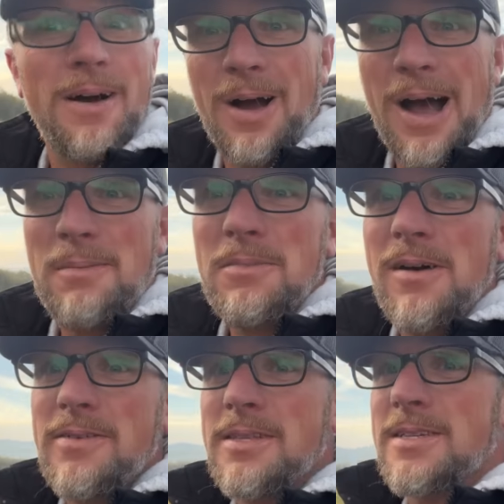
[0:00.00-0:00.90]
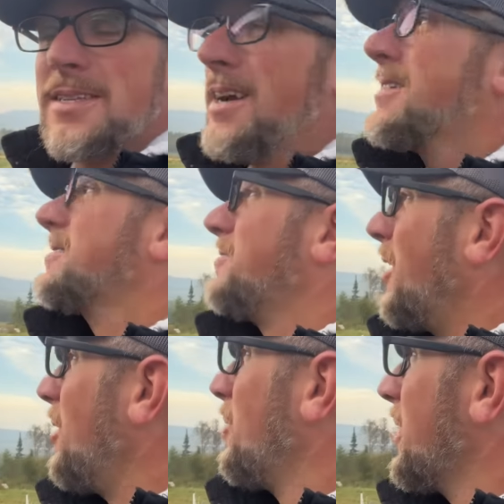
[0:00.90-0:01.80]
I'm loving this nice
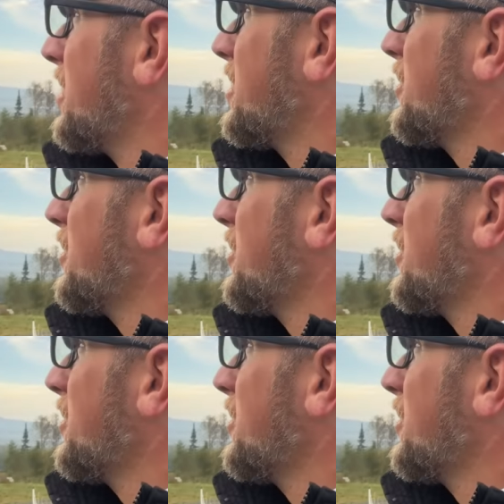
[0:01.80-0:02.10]
fall weather.